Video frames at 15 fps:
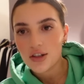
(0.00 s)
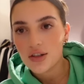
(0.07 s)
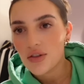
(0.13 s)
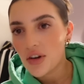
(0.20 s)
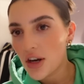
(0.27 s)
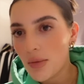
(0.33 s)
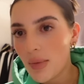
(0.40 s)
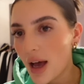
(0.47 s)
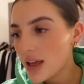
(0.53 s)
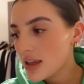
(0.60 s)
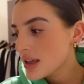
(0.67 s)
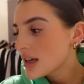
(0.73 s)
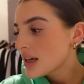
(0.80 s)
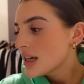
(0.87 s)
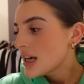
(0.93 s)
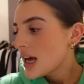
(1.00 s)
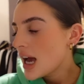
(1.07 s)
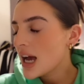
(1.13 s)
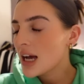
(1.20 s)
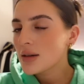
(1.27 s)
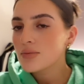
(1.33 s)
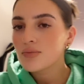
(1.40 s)
She's running a bath.
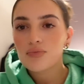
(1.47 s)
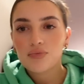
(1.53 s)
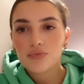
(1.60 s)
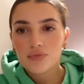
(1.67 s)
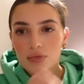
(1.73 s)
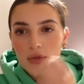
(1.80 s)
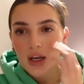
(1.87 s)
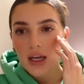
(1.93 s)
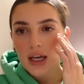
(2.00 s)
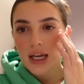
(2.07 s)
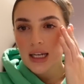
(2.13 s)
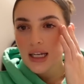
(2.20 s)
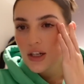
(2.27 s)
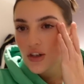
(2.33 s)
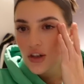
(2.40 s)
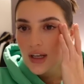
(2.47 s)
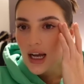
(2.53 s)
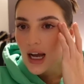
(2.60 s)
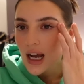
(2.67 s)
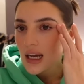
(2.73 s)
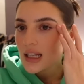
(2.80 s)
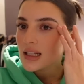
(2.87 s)
It literally
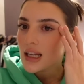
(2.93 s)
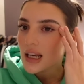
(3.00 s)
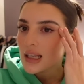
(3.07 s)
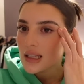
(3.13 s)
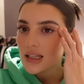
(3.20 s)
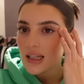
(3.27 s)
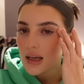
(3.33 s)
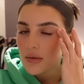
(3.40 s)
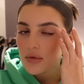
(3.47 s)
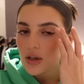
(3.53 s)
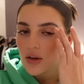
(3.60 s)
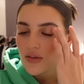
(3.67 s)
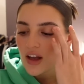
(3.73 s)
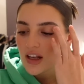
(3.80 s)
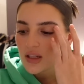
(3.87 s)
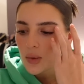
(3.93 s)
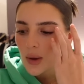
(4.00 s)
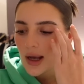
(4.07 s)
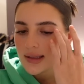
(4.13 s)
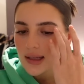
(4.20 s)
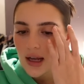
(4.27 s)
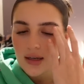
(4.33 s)
had, like, the same stuff that I
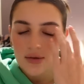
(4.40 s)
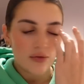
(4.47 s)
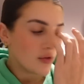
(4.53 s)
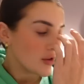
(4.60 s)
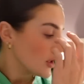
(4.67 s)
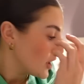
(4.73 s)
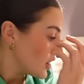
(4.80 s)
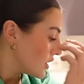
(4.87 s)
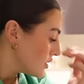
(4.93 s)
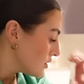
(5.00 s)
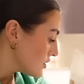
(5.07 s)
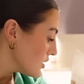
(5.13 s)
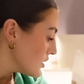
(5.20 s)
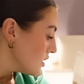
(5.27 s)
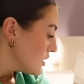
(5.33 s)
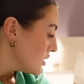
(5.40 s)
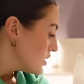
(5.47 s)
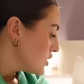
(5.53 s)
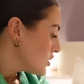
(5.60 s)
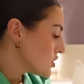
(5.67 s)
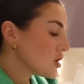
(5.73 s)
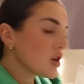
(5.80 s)
swear it's had in for years.
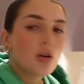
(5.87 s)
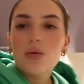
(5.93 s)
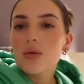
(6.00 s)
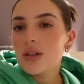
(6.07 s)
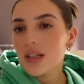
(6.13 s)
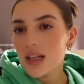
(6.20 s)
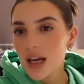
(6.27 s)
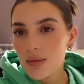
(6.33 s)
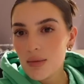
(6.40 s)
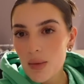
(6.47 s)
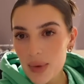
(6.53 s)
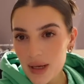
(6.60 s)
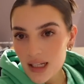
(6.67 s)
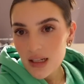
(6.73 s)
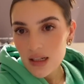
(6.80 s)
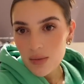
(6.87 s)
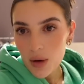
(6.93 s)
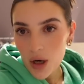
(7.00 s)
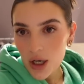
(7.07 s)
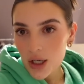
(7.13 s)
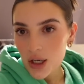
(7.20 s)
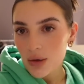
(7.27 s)
So it was a bit
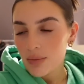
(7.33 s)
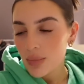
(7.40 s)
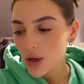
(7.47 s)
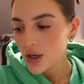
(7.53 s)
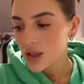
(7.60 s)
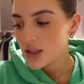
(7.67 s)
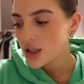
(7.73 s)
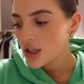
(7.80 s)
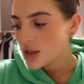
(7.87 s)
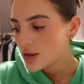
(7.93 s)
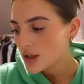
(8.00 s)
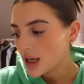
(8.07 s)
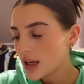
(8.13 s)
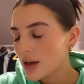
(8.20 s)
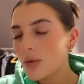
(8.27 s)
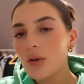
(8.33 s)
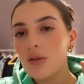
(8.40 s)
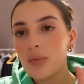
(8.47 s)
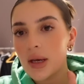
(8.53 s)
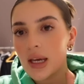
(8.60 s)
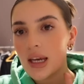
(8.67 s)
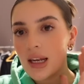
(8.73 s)
disappointing, but it's a new day. We've
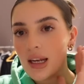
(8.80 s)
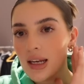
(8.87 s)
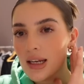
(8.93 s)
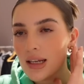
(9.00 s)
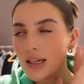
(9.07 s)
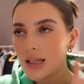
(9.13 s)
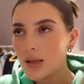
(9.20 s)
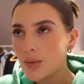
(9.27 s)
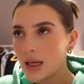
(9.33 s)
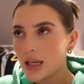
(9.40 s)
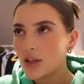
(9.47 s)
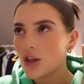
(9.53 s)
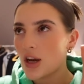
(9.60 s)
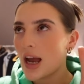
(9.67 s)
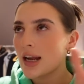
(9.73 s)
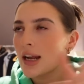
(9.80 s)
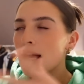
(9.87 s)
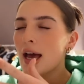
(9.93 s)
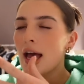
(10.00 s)
been to the beach again.